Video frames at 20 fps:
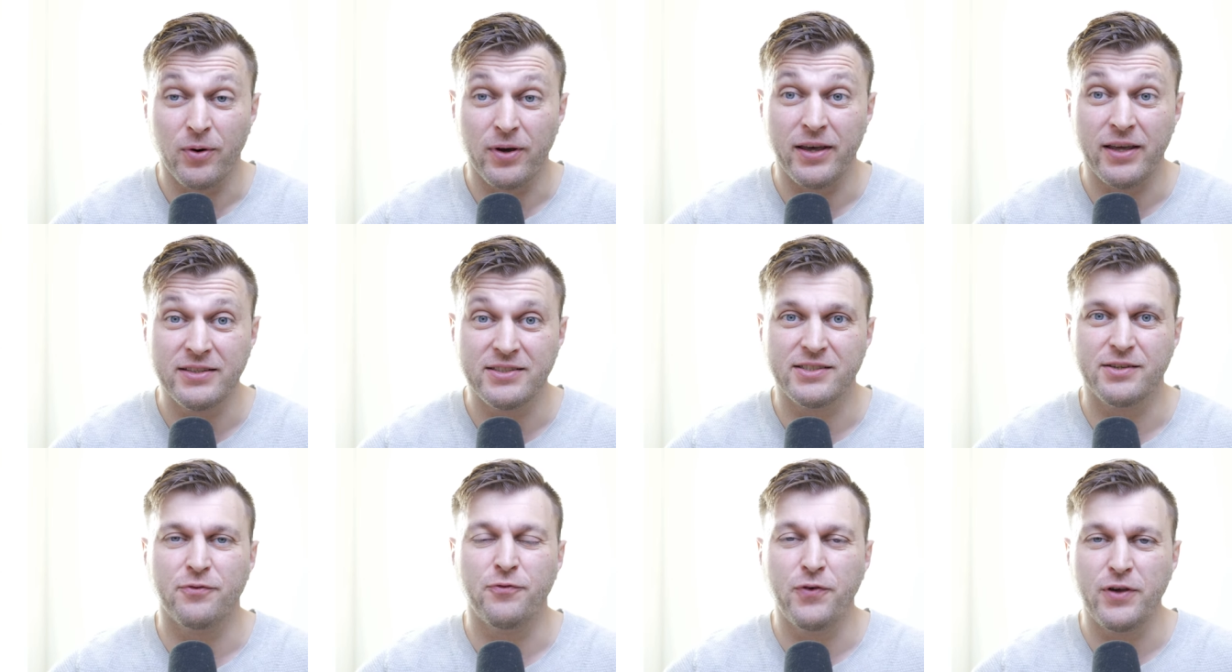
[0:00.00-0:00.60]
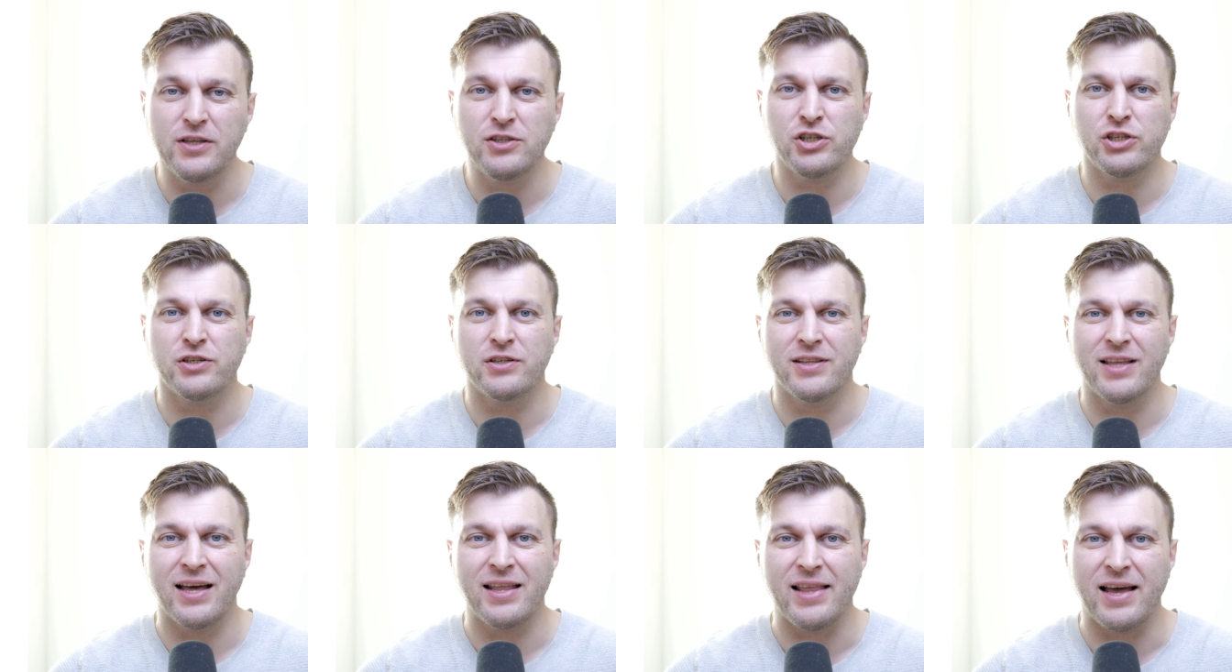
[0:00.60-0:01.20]
It's a
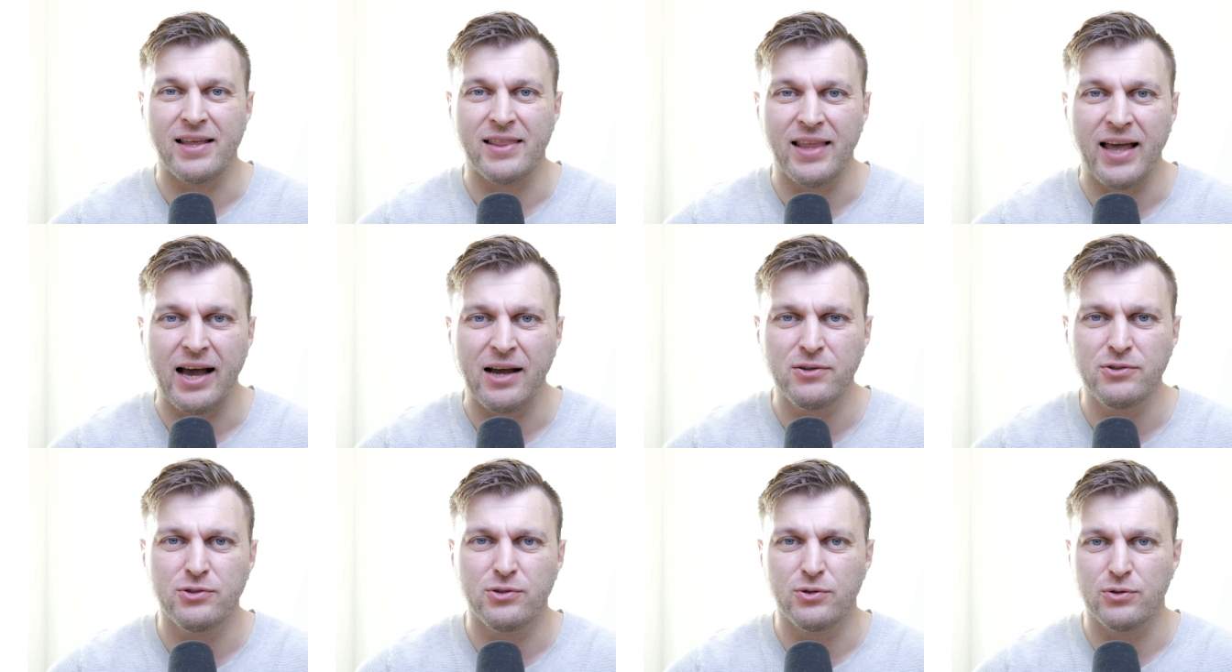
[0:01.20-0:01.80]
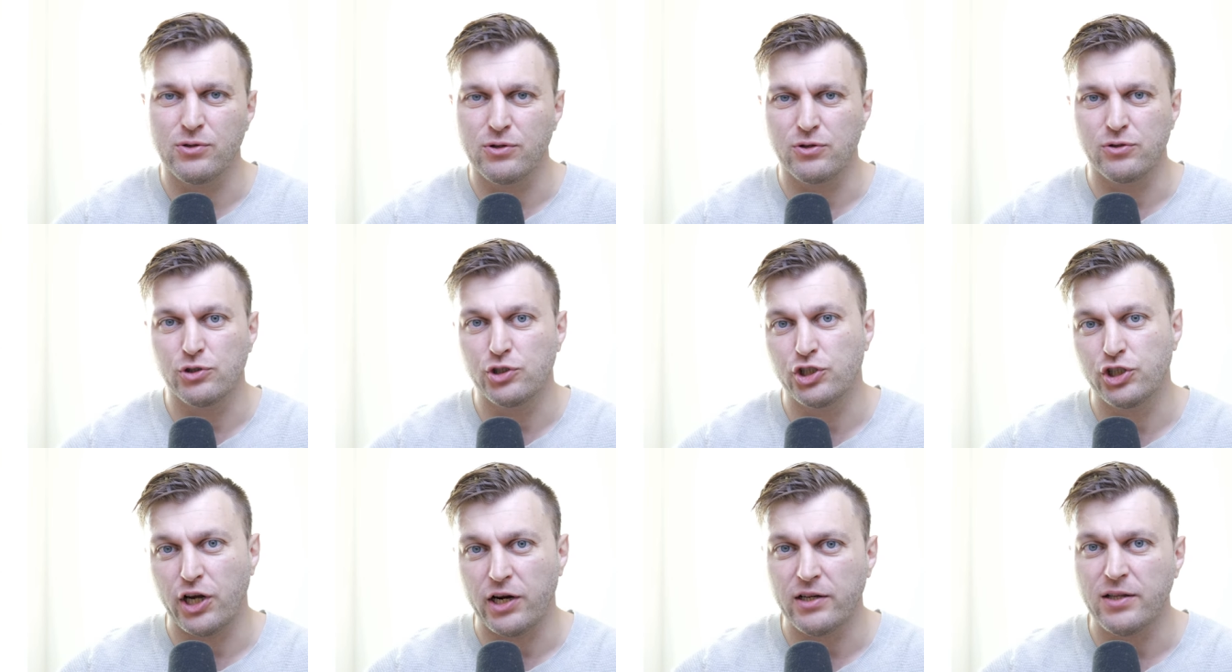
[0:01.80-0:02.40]
feature that allows you to
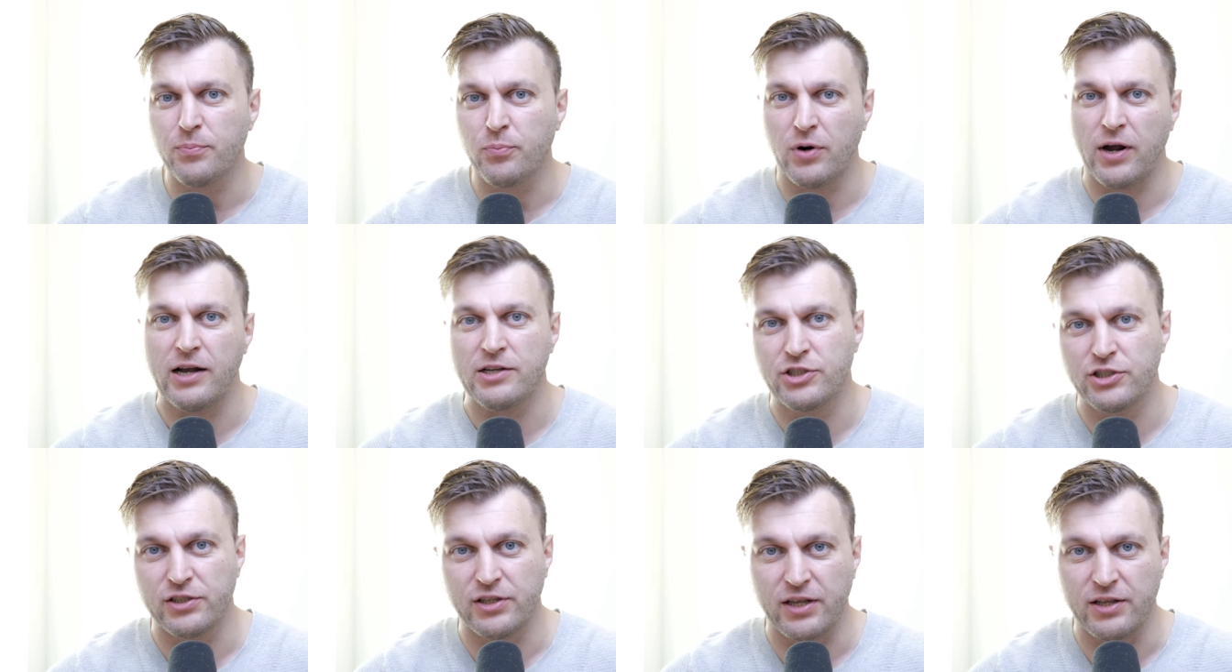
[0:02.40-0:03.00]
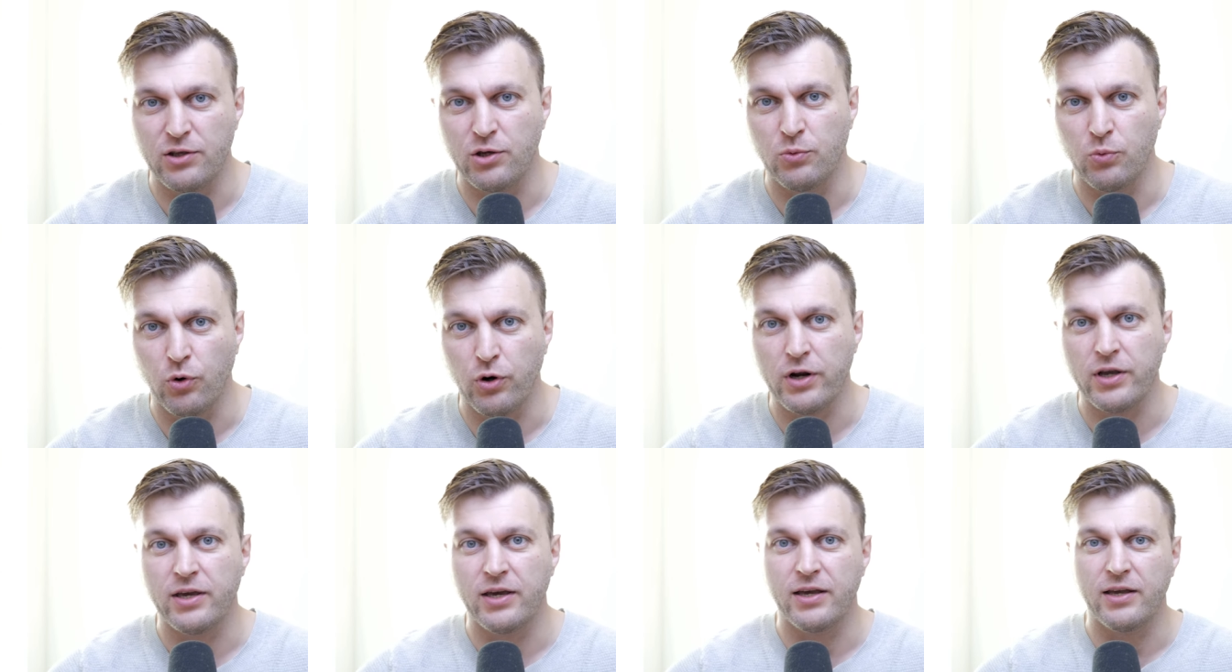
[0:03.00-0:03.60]
share the project that you're
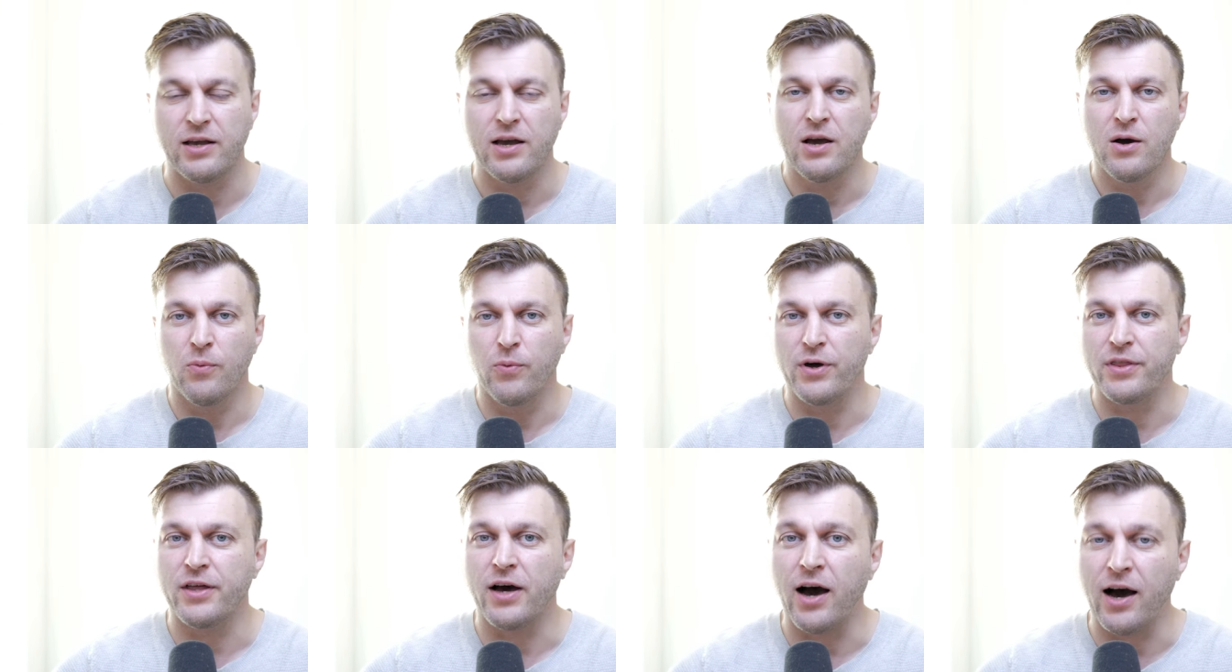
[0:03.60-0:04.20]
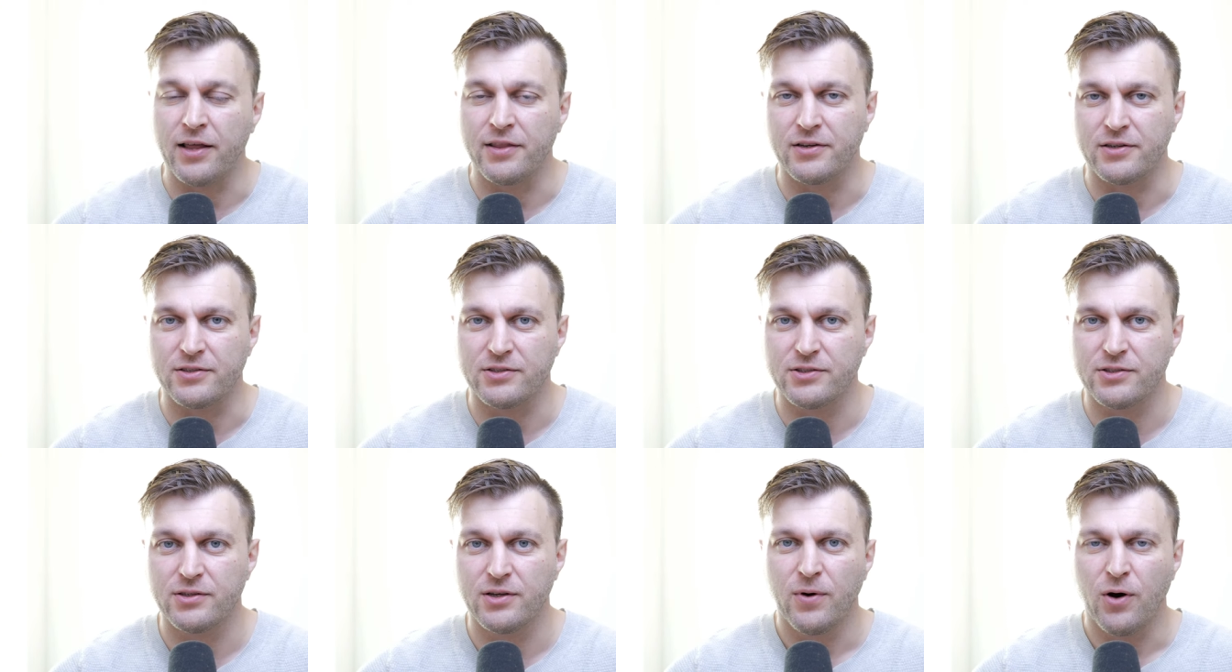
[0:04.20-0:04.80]
working with
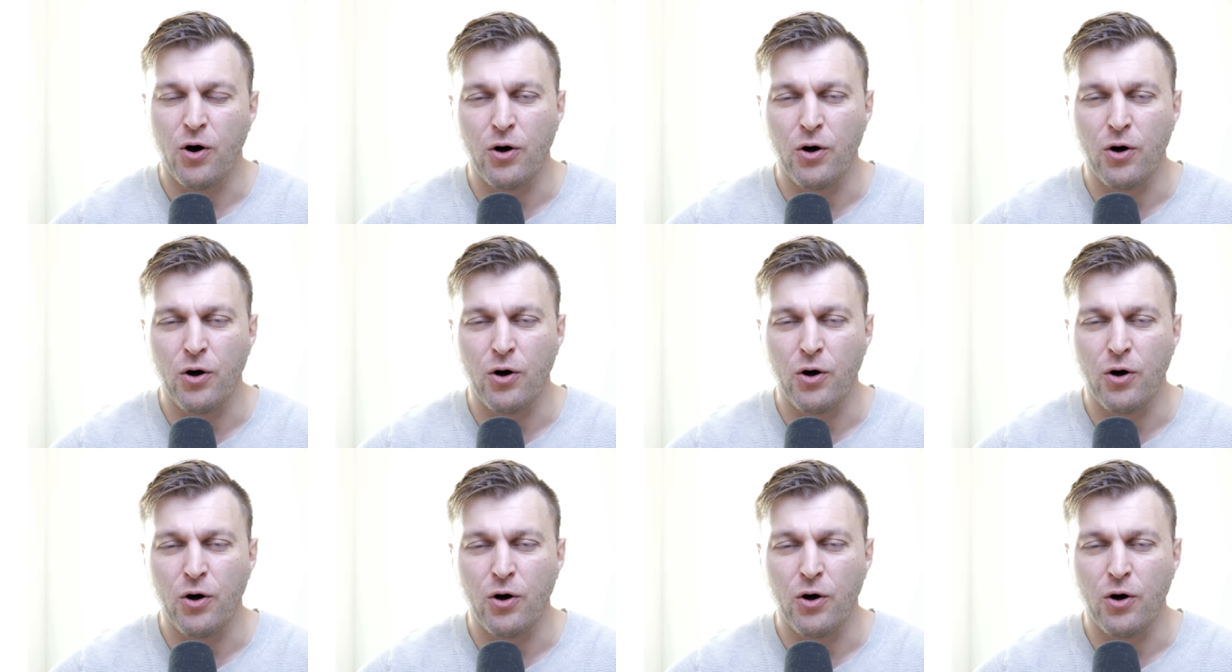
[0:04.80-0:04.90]
others.